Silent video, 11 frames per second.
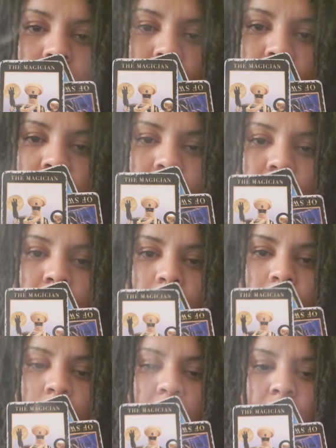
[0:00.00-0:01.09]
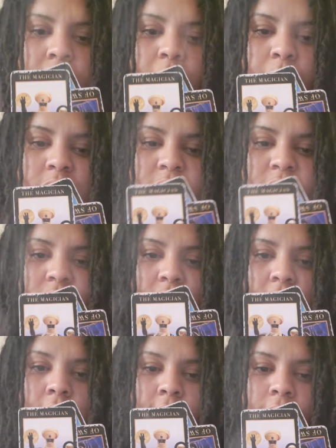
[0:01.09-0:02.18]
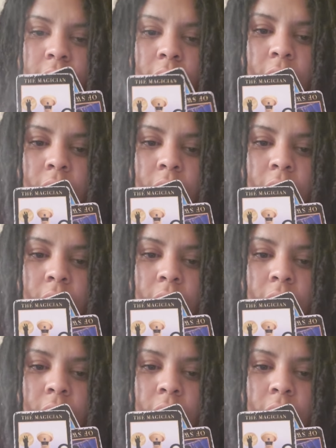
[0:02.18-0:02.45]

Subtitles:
okay? The Magician card.